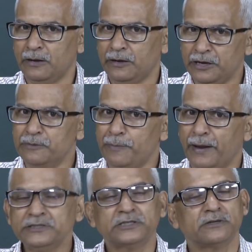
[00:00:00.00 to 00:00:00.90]
in
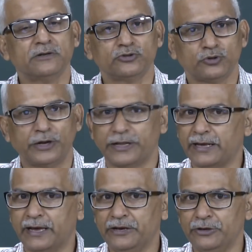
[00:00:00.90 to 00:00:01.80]
place, so that I
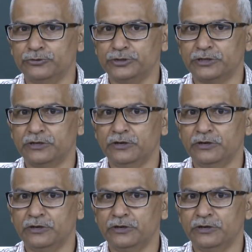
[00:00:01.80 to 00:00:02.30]
can use it.